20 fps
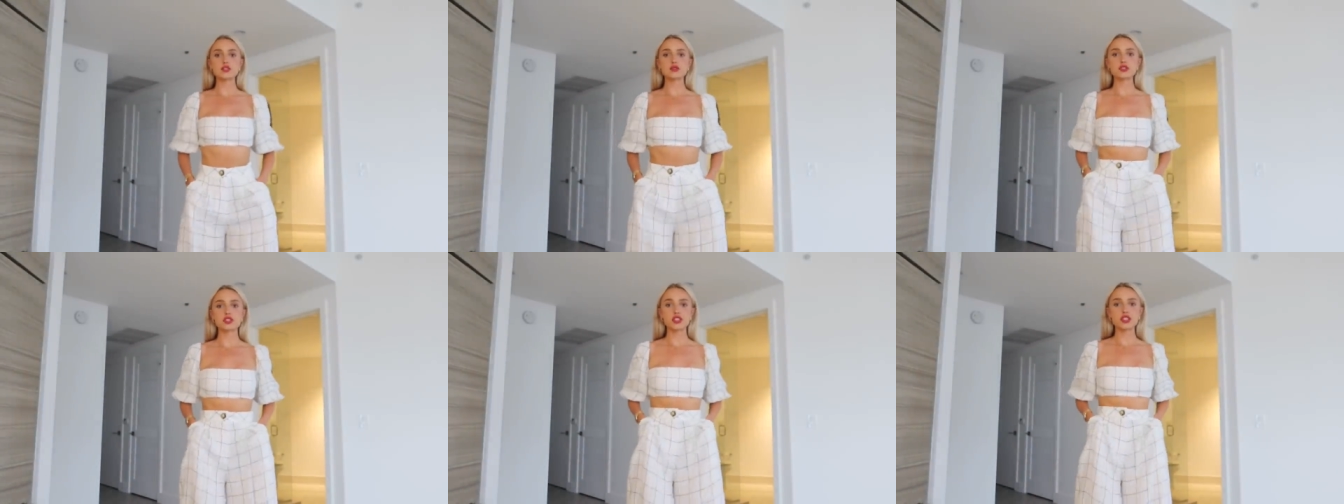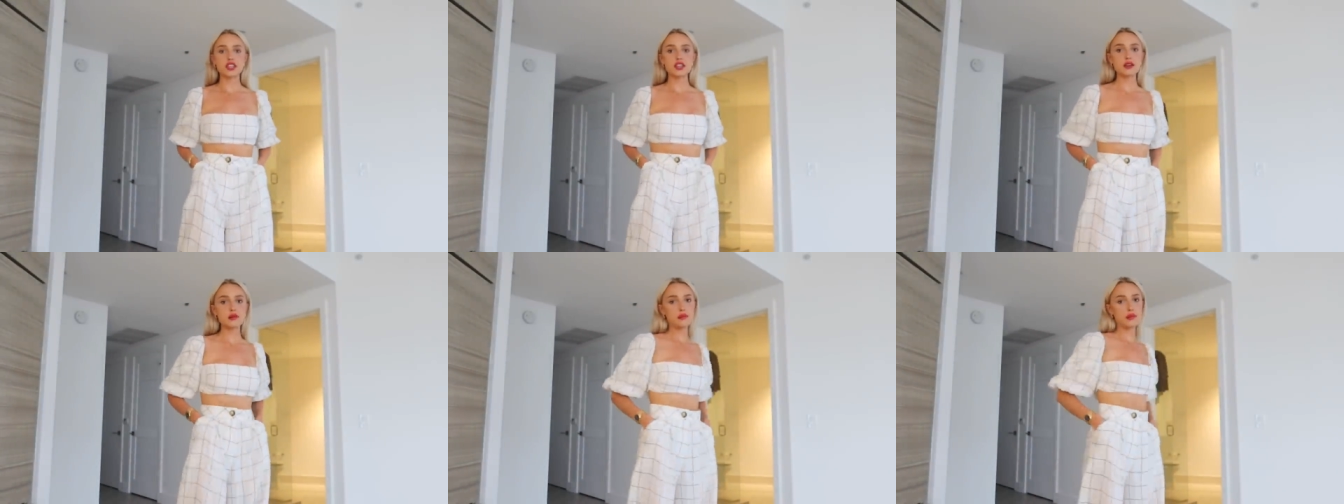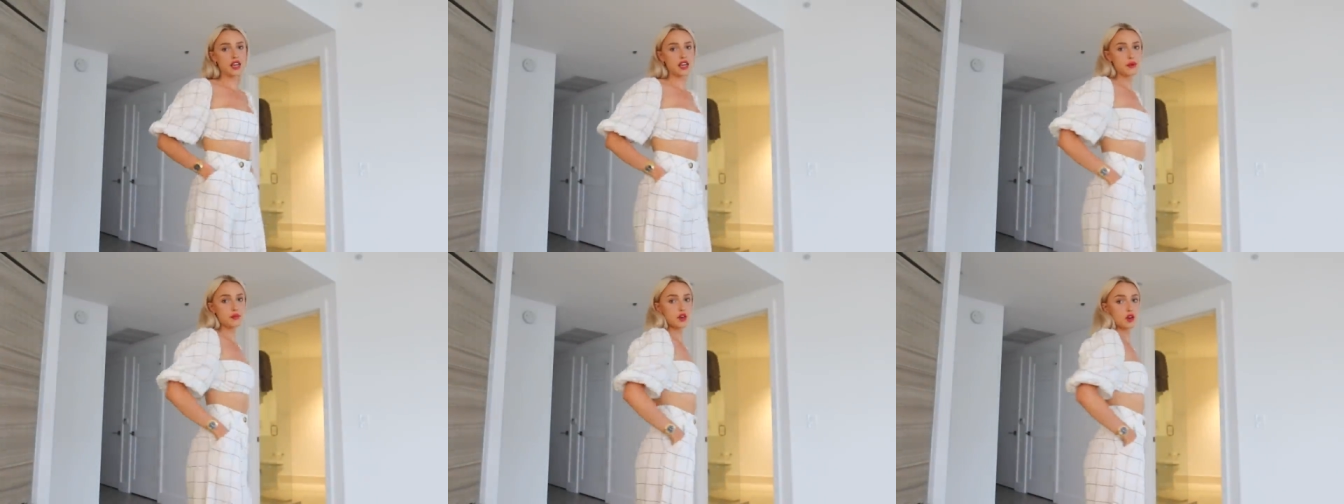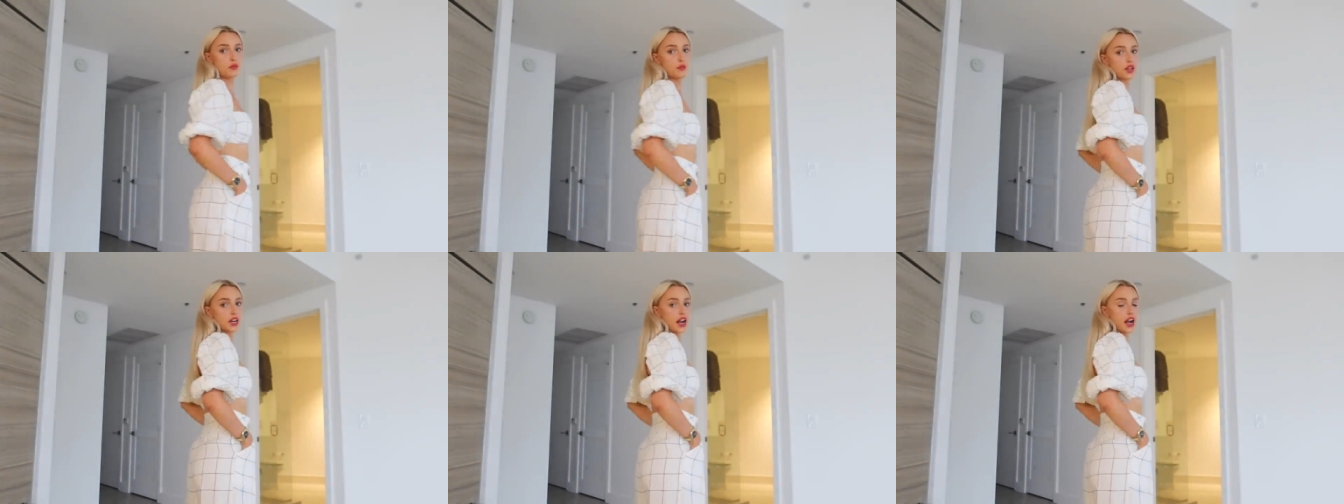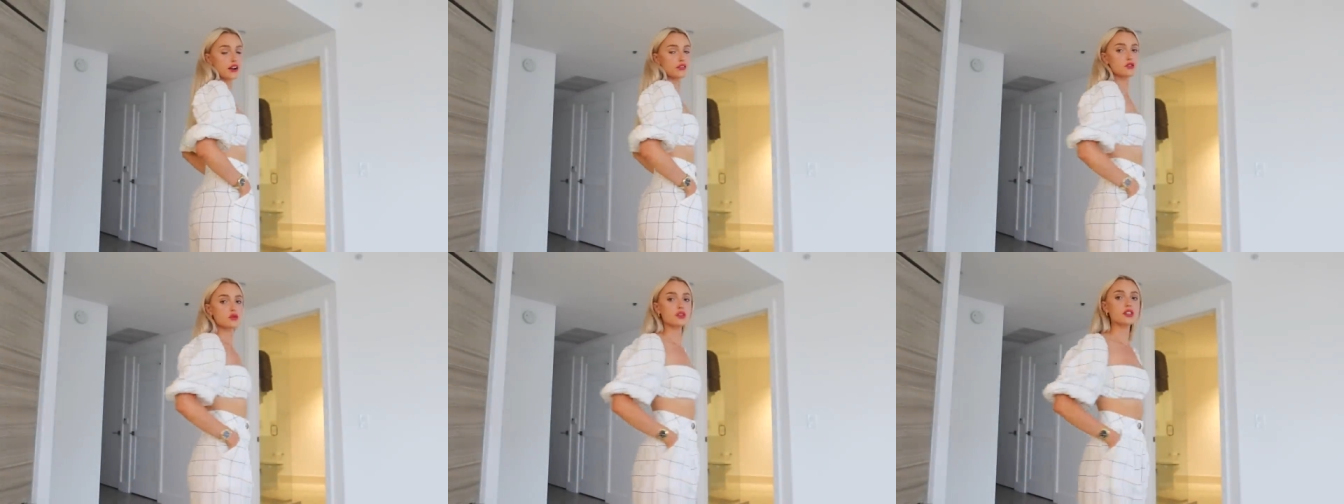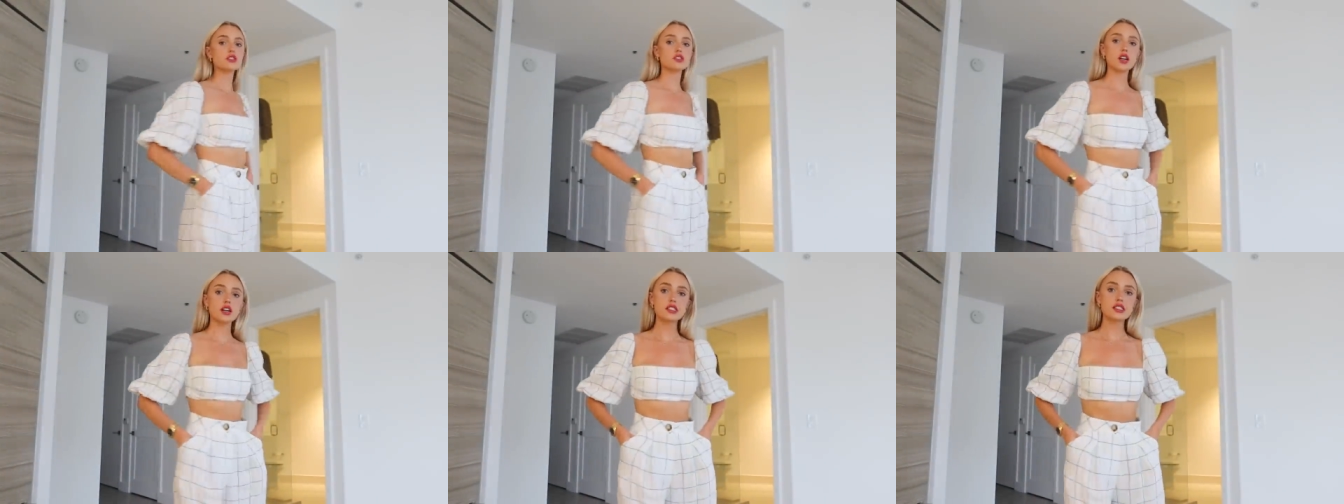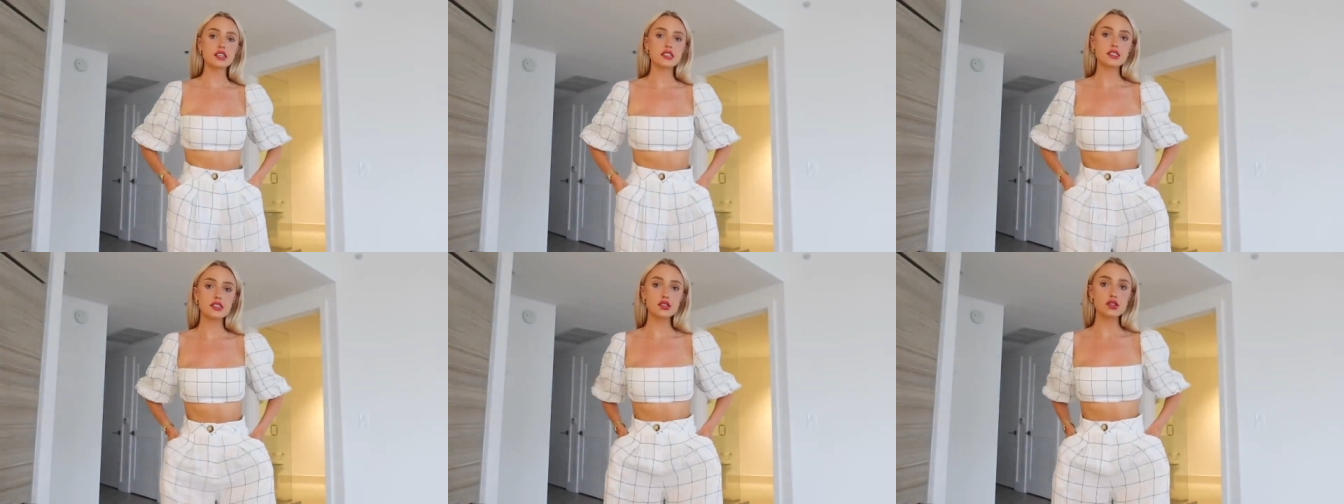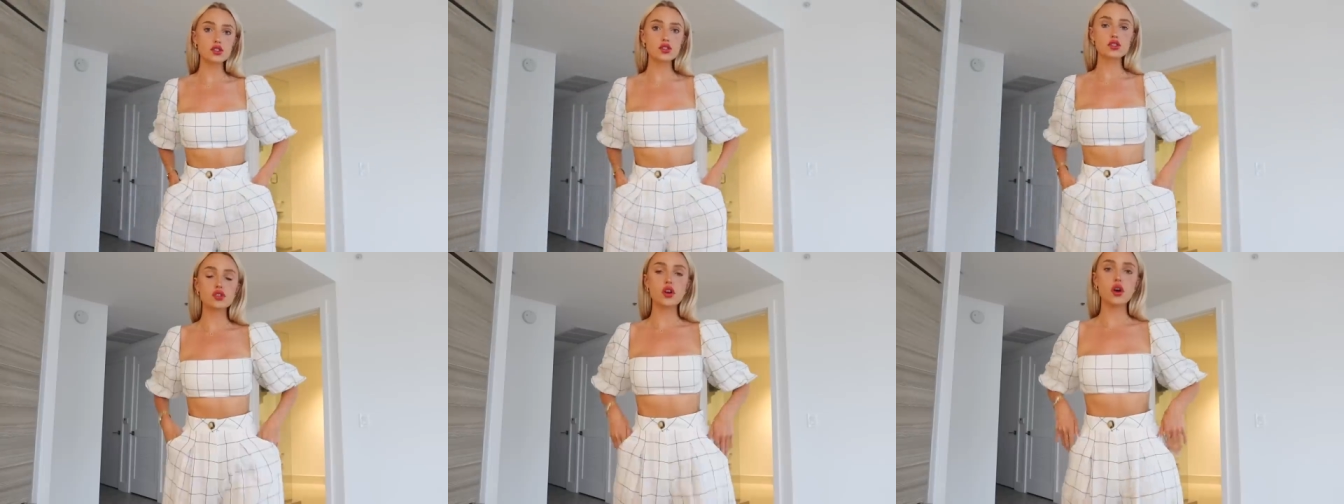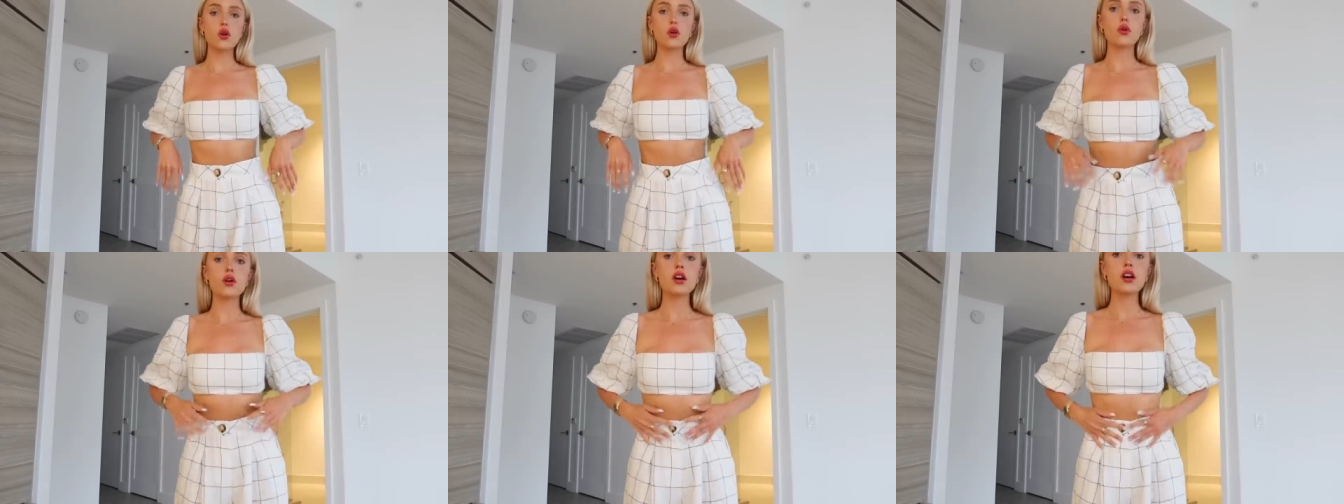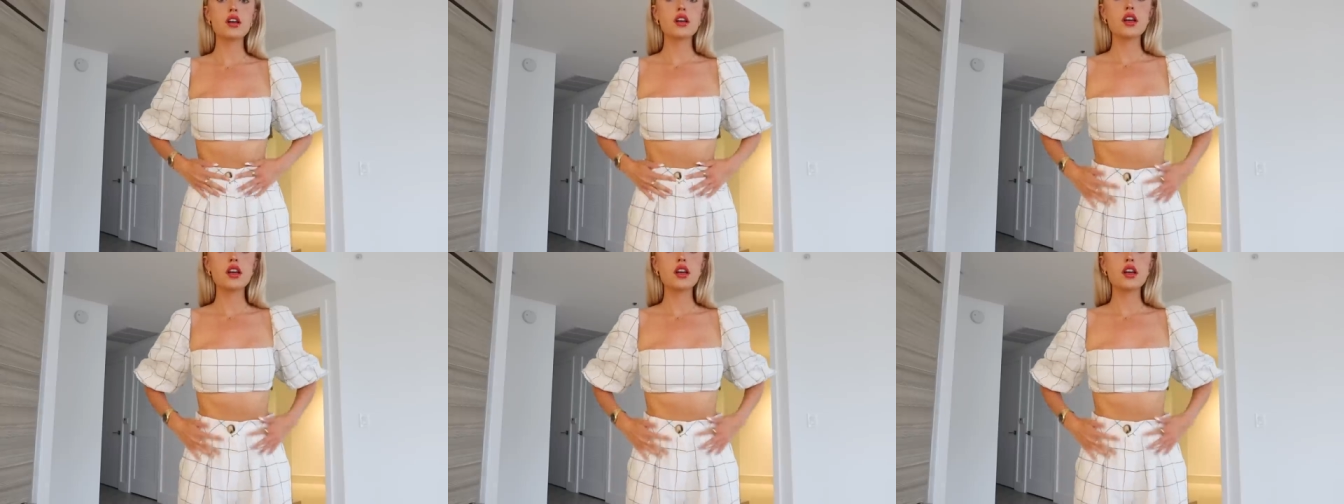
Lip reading: Usually Miami Open, I have to wear a dress because it's so